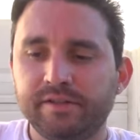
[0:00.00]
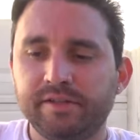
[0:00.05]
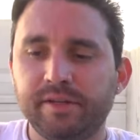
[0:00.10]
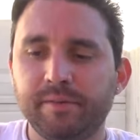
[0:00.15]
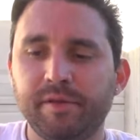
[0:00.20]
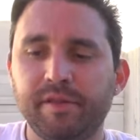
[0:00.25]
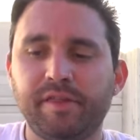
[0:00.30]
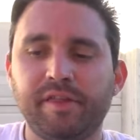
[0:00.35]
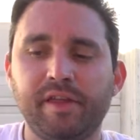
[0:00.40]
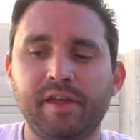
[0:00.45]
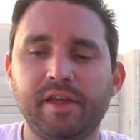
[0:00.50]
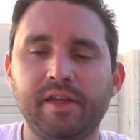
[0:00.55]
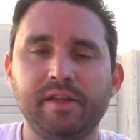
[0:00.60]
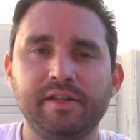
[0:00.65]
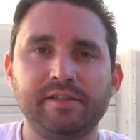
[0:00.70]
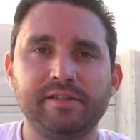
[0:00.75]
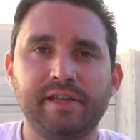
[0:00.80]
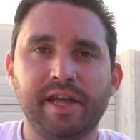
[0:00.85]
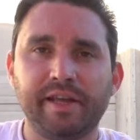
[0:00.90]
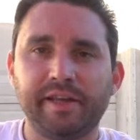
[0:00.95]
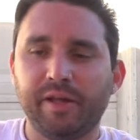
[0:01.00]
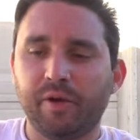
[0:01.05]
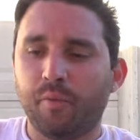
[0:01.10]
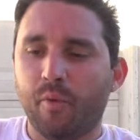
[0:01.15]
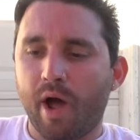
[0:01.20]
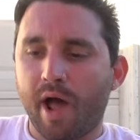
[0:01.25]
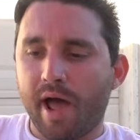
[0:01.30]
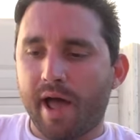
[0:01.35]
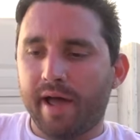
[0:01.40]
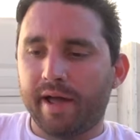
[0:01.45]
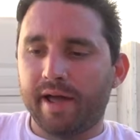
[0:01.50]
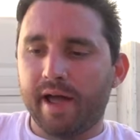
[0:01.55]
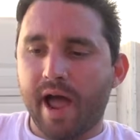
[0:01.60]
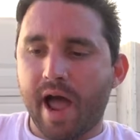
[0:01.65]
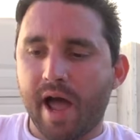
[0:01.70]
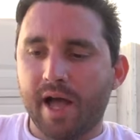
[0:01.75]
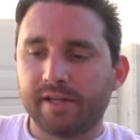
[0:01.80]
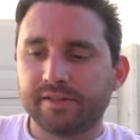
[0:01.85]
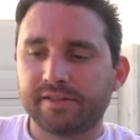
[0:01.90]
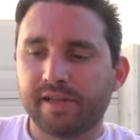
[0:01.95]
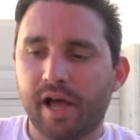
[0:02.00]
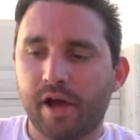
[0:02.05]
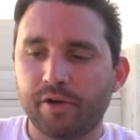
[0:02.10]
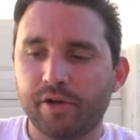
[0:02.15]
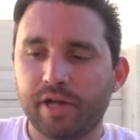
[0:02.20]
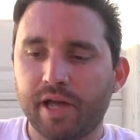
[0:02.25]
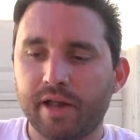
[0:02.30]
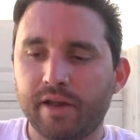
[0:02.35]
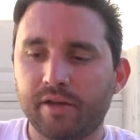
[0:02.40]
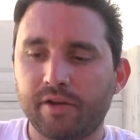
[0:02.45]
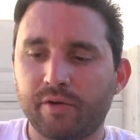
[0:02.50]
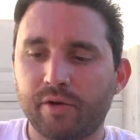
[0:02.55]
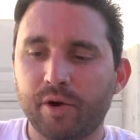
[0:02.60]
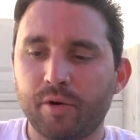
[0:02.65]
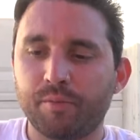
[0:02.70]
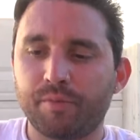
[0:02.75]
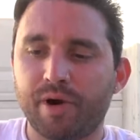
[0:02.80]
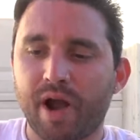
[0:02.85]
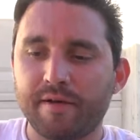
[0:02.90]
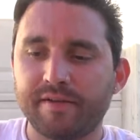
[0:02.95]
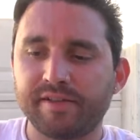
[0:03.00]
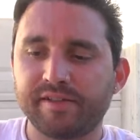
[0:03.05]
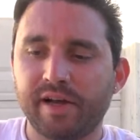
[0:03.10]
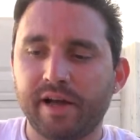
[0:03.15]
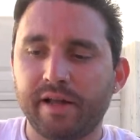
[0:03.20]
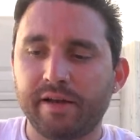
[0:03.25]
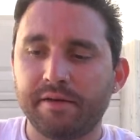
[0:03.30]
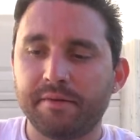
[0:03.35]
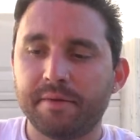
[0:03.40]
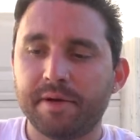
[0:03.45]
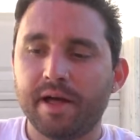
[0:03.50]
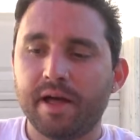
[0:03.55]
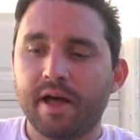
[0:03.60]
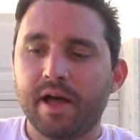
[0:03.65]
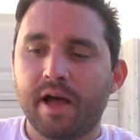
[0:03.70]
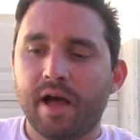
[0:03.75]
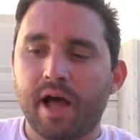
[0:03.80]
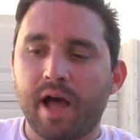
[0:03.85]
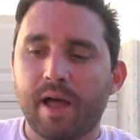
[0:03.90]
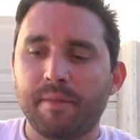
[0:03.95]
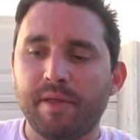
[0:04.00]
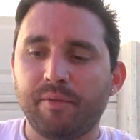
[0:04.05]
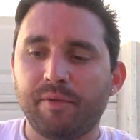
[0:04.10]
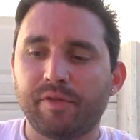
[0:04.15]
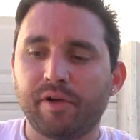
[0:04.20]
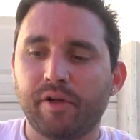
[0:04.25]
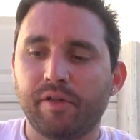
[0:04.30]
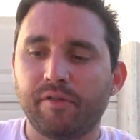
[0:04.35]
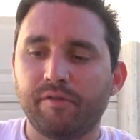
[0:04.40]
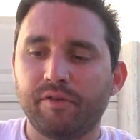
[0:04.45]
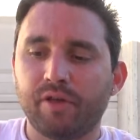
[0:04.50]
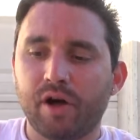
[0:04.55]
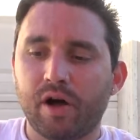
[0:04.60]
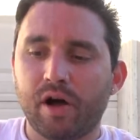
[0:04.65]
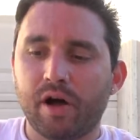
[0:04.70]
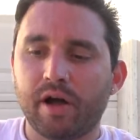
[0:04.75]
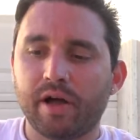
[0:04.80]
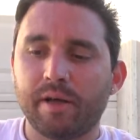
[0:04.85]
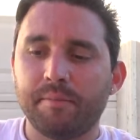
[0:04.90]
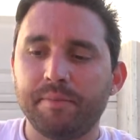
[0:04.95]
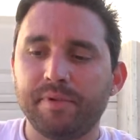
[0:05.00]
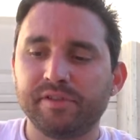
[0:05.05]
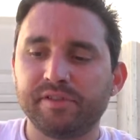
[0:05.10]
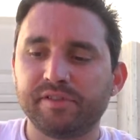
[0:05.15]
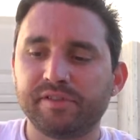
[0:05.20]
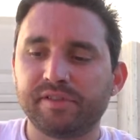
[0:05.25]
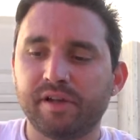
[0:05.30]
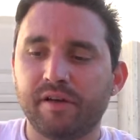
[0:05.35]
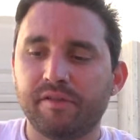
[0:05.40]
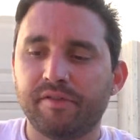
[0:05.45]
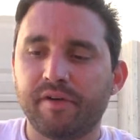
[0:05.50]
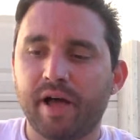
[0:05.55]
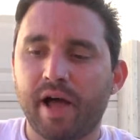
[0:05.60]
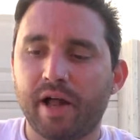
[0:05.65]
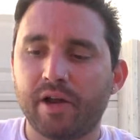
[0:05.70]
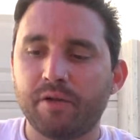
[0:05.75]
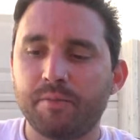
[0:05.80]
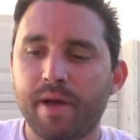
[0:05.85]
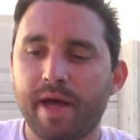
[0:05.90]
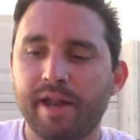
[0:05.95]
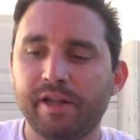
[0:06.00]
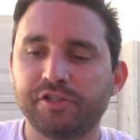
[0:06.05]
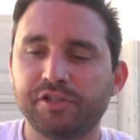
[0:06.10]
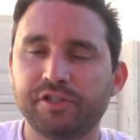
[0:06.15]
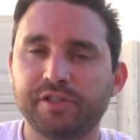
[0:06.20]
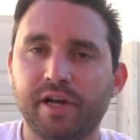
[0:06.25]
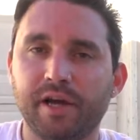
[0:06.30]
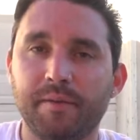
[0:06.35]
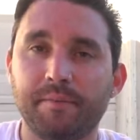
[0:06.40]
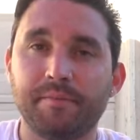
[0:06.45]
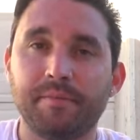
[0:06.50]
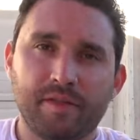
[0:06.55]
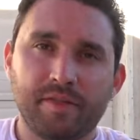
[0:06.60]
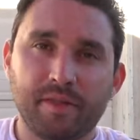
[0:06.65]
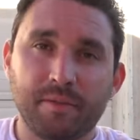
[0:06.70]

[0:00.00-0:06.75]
Timothy Daily Wag asks, how do you get your own private time? I mean, with all the vlog and business stuff, how do you manage your time?